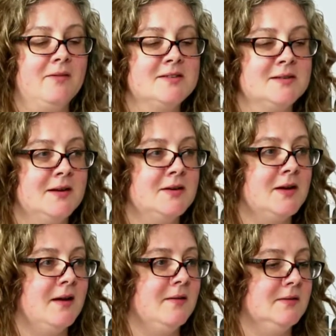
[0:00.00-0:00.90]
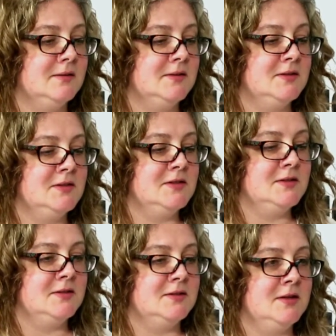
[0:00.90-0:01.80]
so let's have a look at this latest
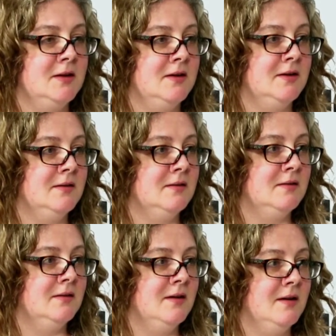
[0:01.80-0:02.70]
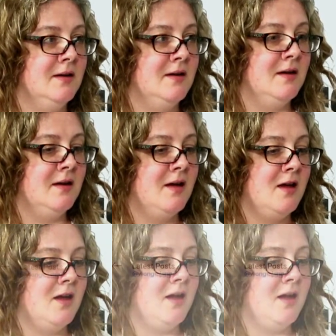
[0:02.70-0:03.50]
post feature. Stacy, have you used this at all?